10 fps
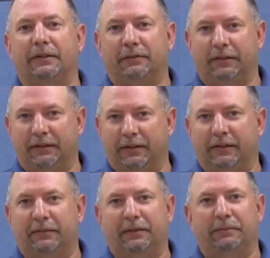and, you know, I
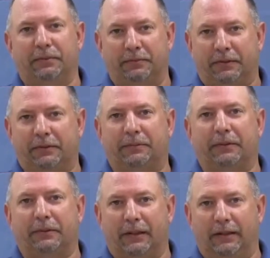could read blueprints
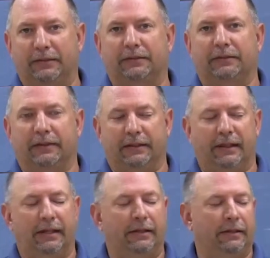pretty well and stuff like
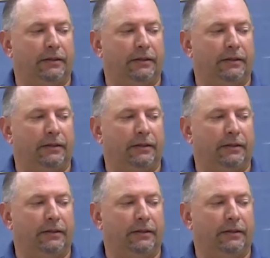that.